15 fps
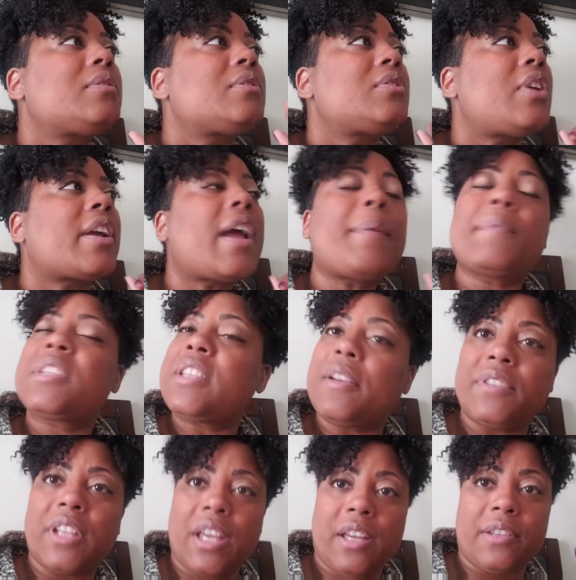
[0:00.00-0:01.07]
so I got
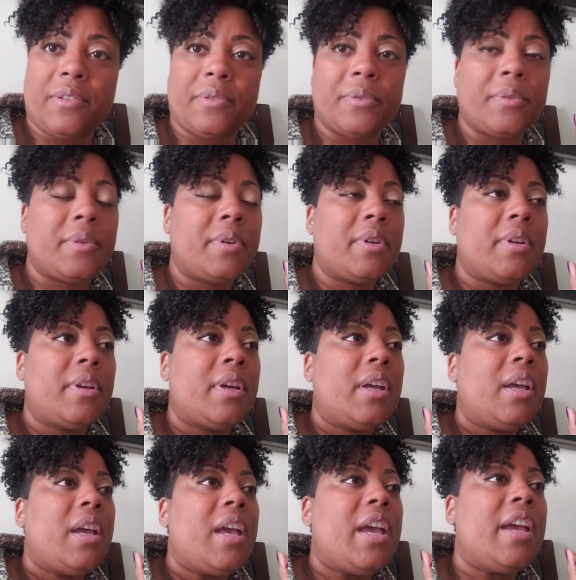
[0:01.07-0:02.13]
myself together,
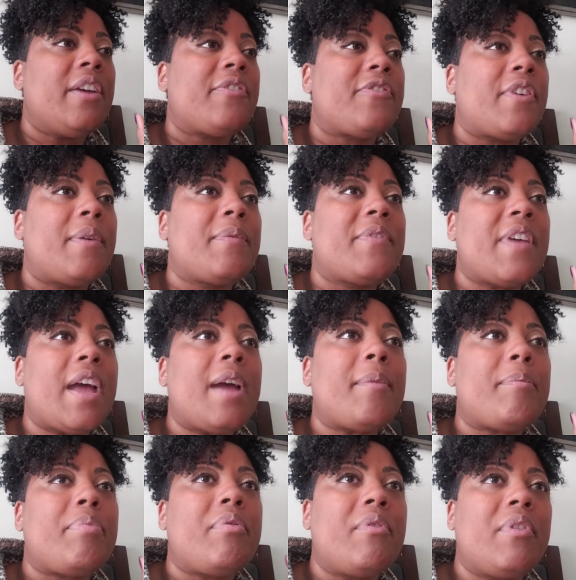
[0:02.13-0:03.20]
and from
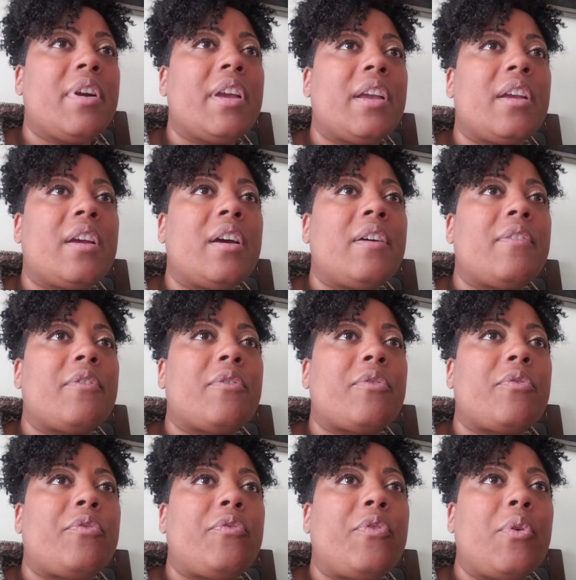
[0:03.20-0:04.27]
that point,
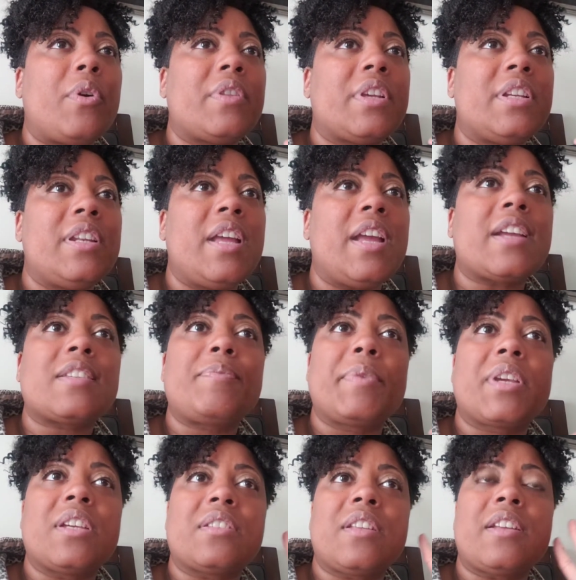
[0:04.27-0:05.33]
for the next,
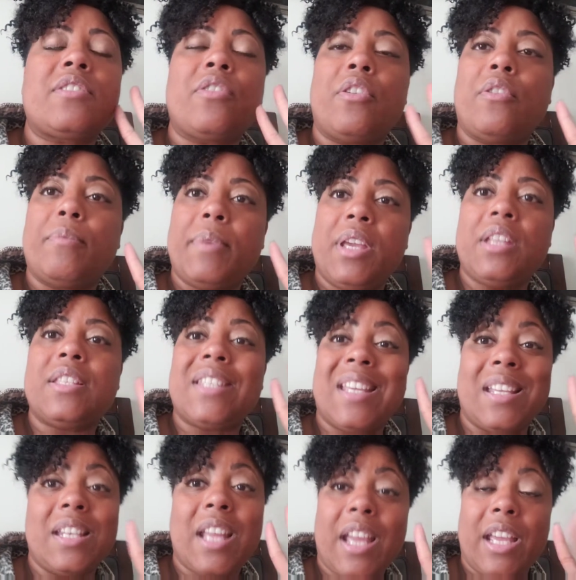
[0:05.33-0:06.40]
because they told me
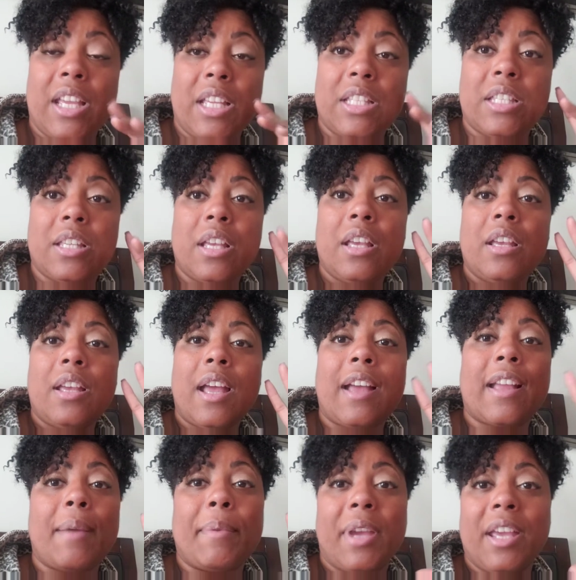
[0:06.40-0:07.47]
10 days,
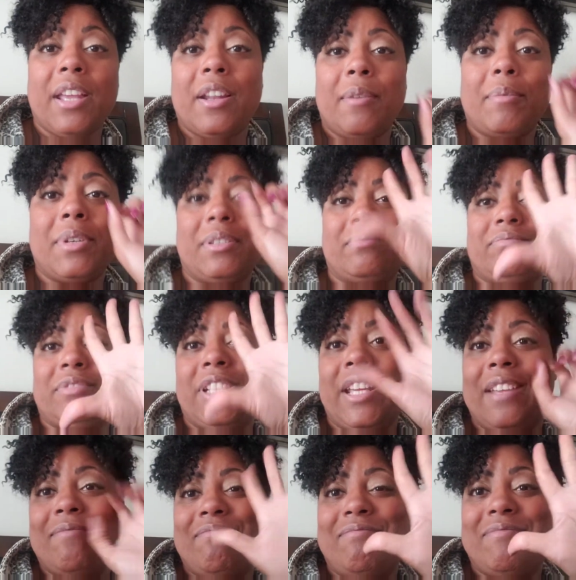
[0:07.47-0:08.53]
I got my hand up, but
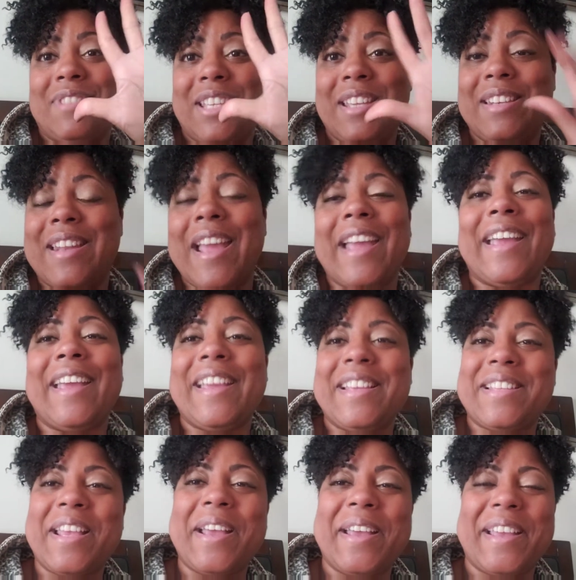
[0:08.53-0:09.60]
10
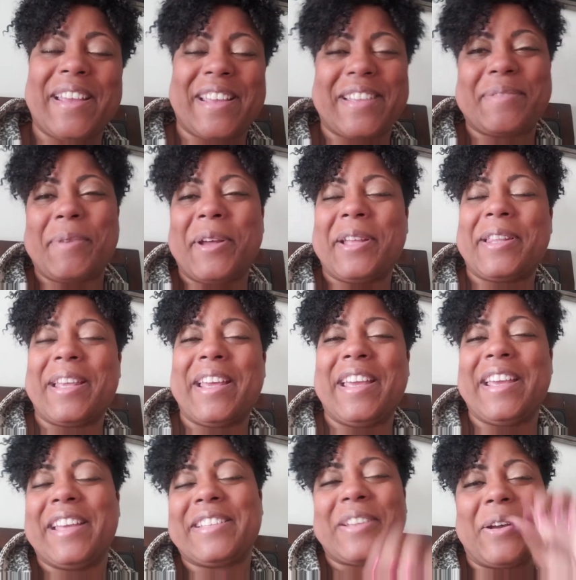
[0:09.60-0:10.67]
days, because my other
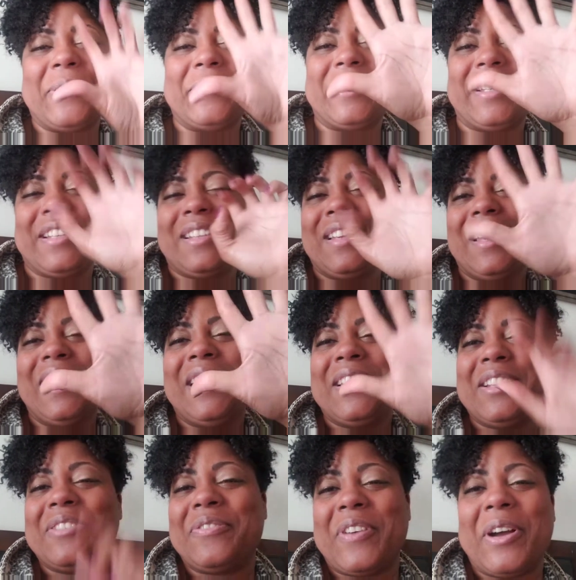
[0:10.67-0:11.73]
hand's holding
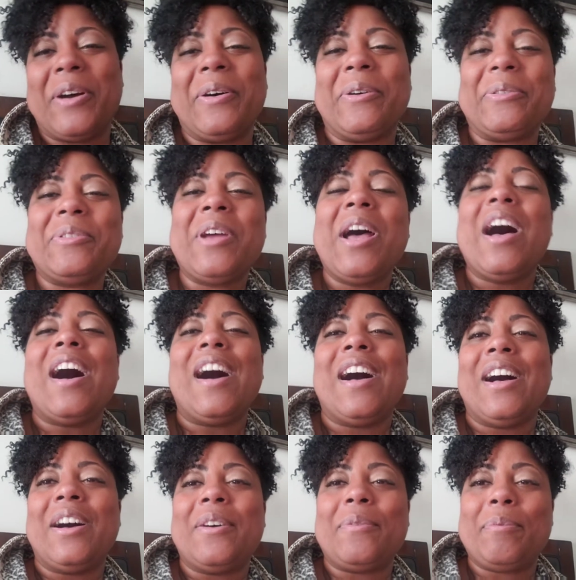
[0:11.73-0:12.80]
the phone
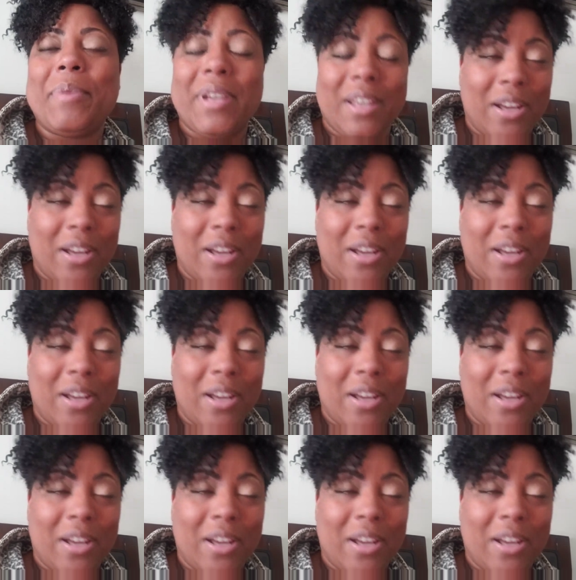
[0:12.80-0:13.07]
of